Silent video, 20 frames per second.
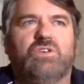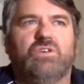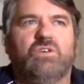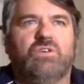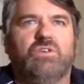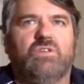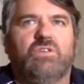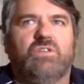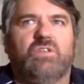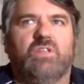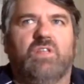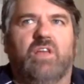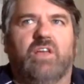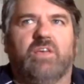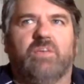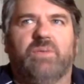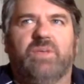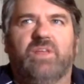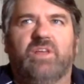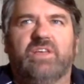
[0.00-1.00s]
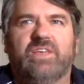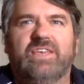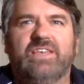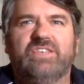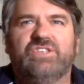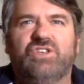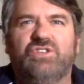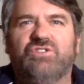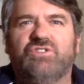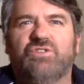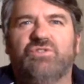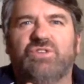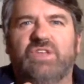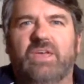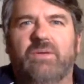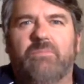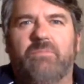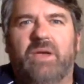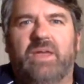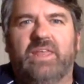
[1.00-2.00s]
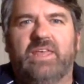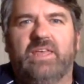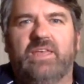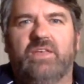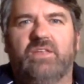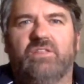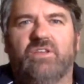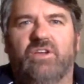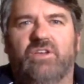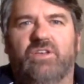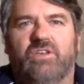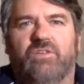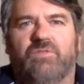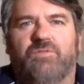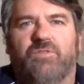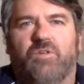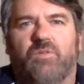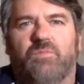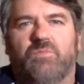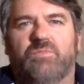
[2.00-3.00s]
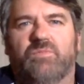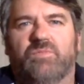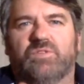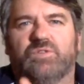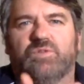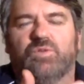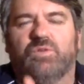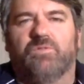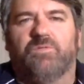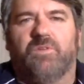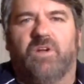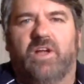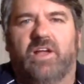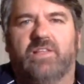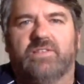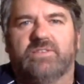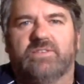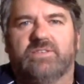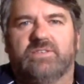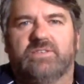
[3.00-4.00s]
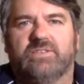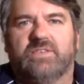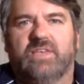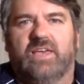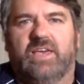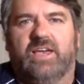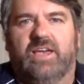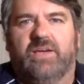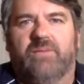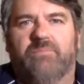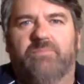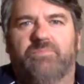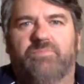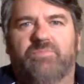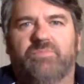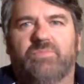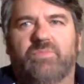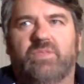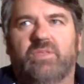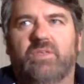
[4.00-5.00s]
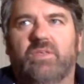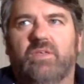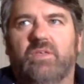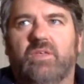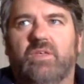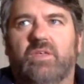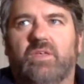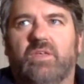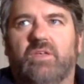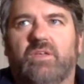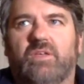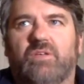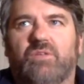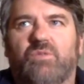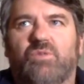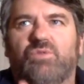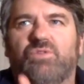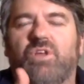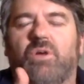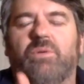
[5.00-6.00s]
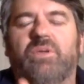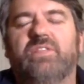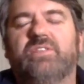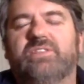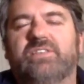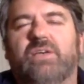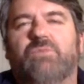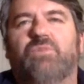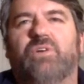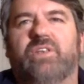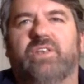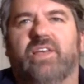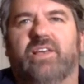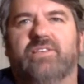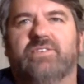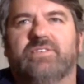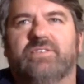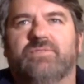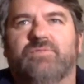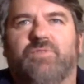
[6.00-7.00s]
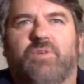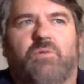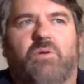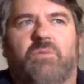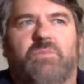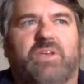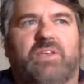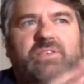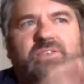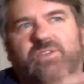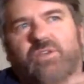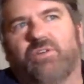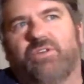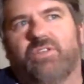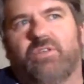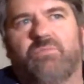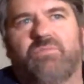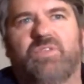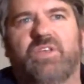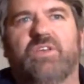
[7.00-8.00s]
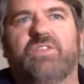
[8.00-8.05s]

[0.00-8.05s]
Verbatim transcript: you could, like, I mean, I guess you do get money, don't you, from Tour de France? Um, no. Well, I mean, someone does from. I mean, yeah, sorry, the,